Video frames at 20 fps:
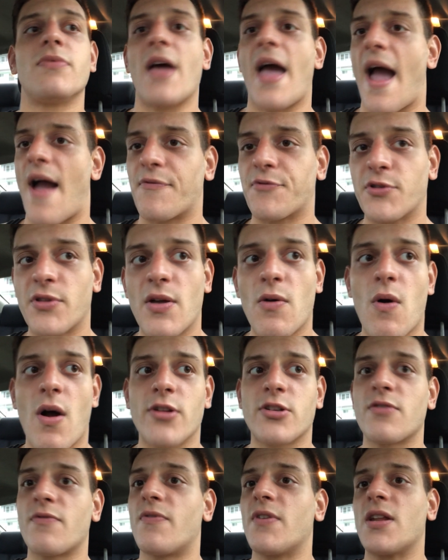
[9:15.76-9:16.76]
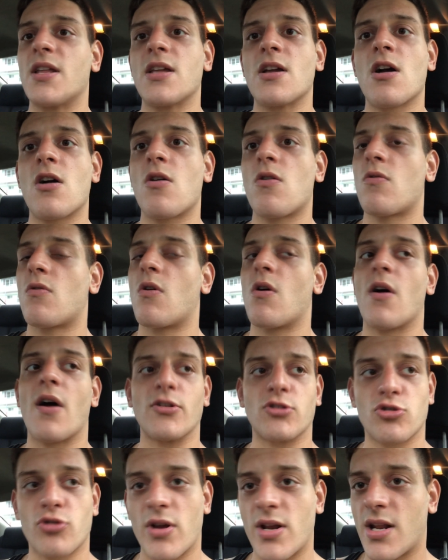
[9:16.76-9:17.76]
after they watch a video, a
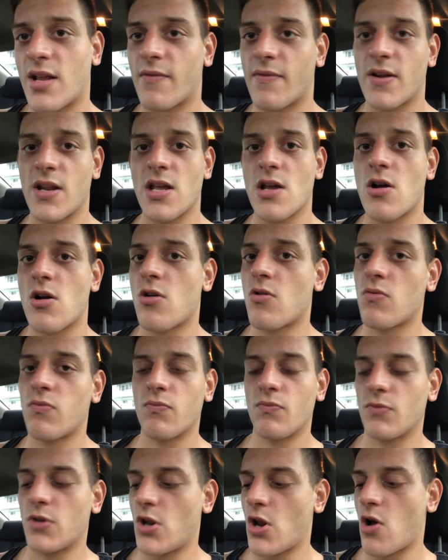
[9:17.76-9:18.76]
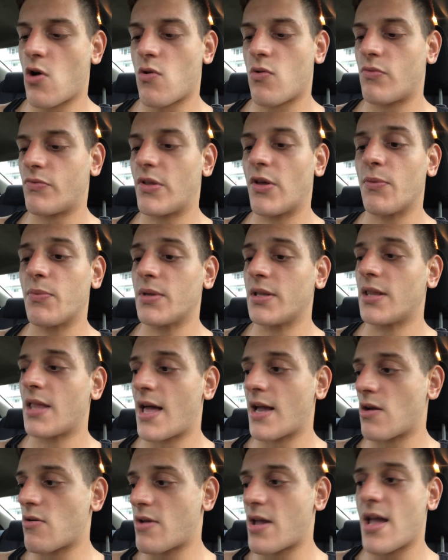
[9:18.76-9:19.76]
training video, you know, they'll be
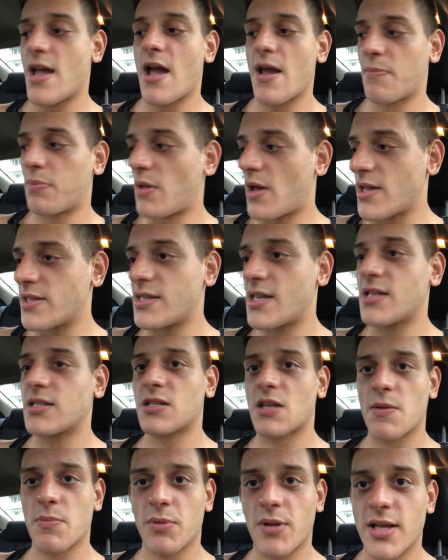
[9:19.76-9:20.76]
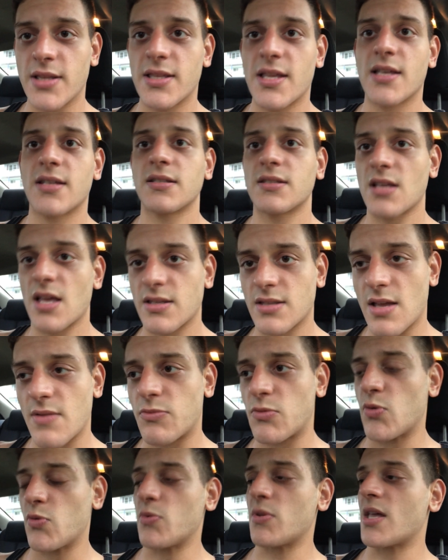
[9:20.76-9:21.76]
like, okay, I applied this, I'm
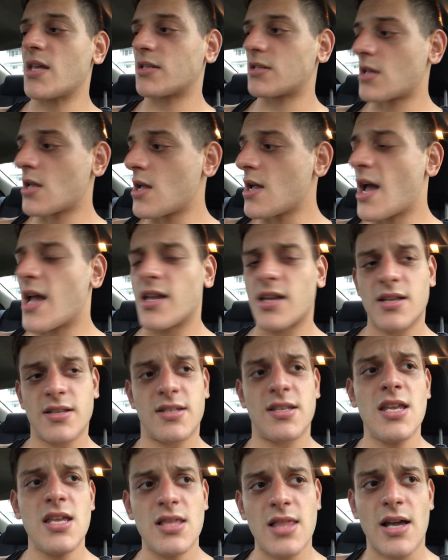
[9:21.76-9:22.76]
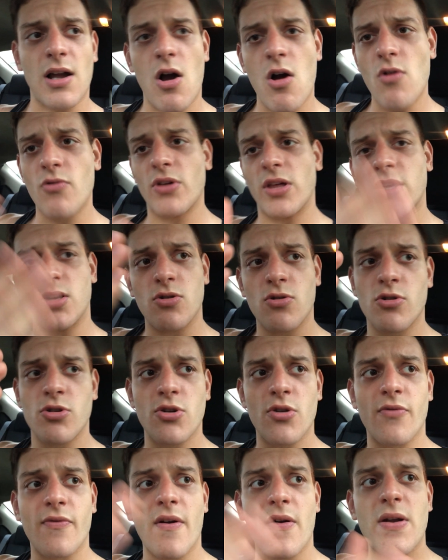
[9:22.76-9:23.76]
doing this. And you can see like, oh, like
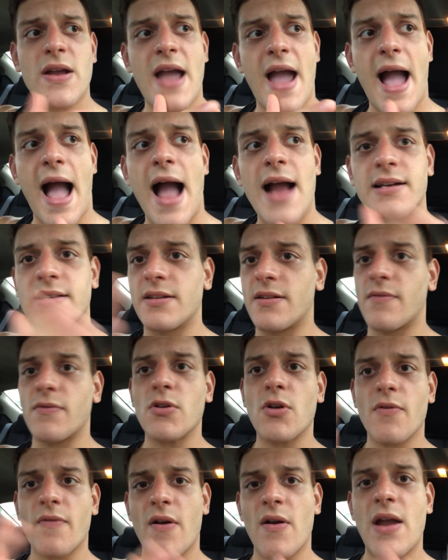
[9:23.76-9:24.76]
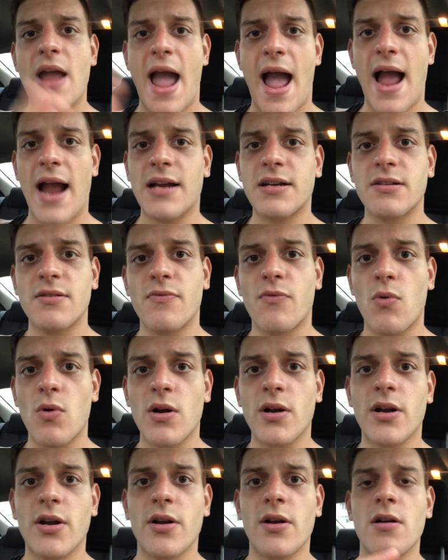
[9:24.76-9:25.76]
you're very active, you're a very active
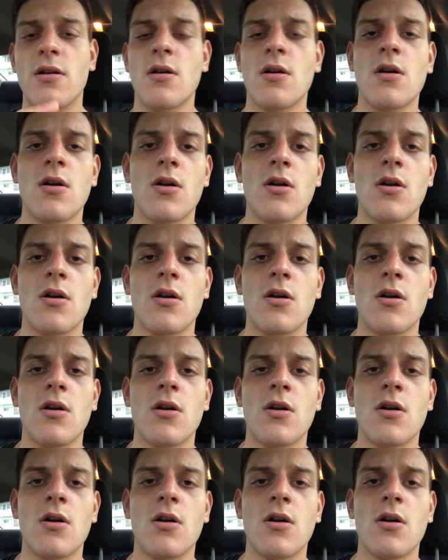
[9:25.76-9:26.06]
worker.